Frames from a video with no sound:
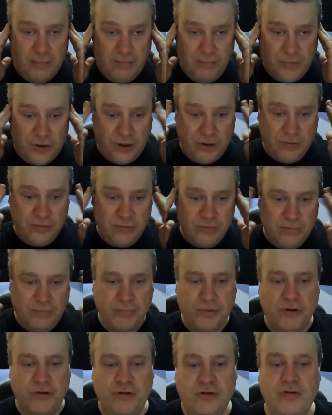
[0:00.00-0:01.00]
They don't
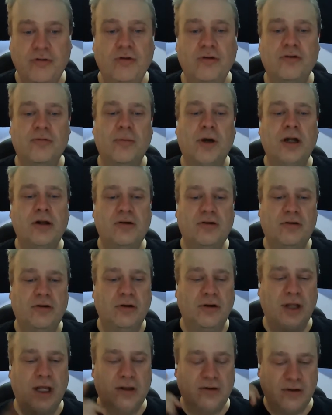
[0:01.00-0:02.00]
protrude as much,
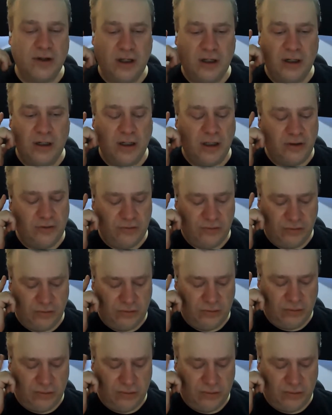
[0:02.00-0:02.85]
so that's kind of nice.